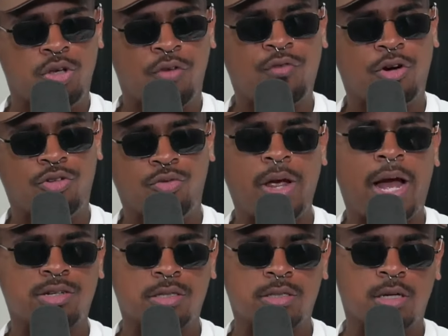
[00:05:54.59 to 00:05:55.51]
your first
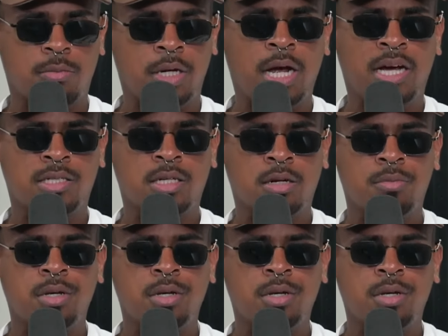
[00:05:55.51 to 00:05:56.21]
reaction, tell me now, is going to